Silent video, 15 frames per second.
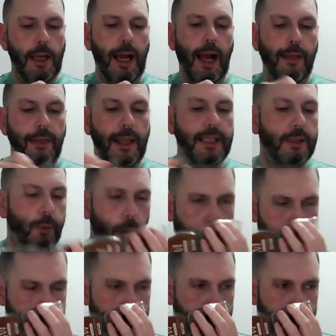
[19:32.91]
And this
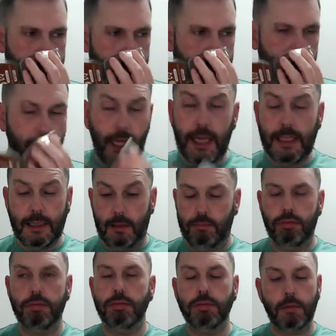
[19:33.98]
one is
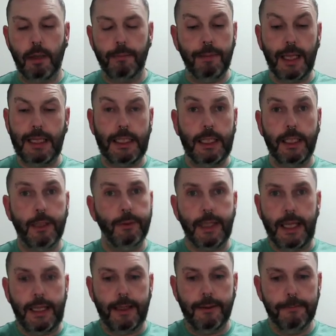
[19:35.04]
completely
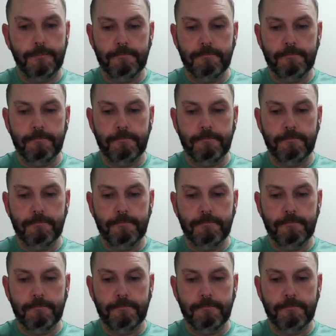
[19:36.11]
unique.